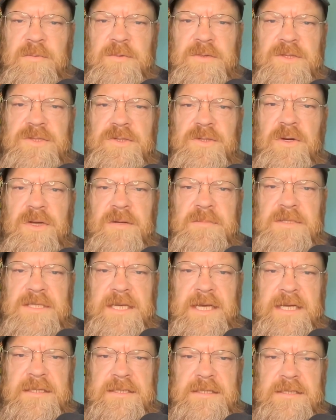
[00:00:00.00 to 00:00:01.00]
What were the
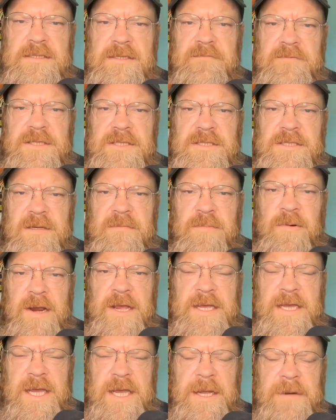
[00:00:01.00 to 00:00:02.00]
circumstances of this
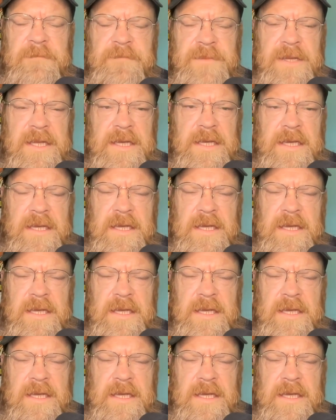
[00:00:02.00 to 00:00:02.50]
break-in?